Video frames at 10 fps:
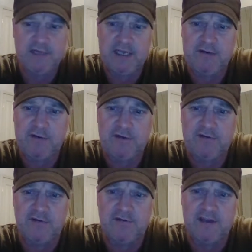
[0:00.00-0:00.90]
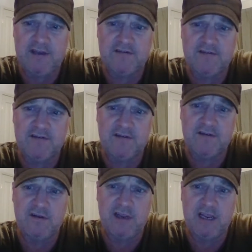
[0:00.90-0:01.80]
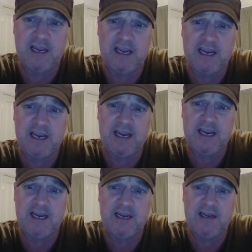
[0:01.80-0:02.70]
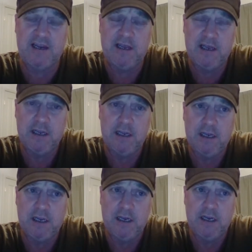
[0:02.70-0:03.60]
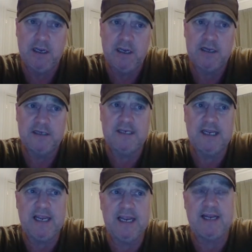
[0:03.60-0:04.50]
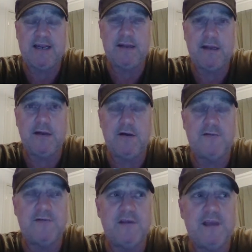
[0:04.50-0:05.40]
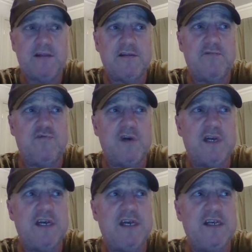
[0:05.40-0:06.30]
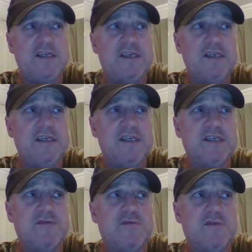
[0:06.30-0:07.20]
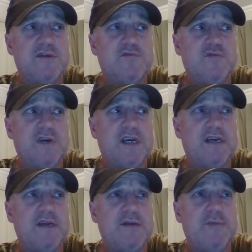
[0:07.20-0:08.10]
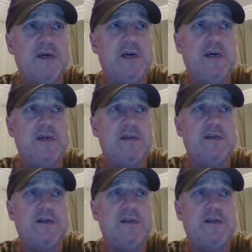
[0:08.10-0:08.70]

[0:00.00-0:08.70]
there in 2010, I think the rainy season was around about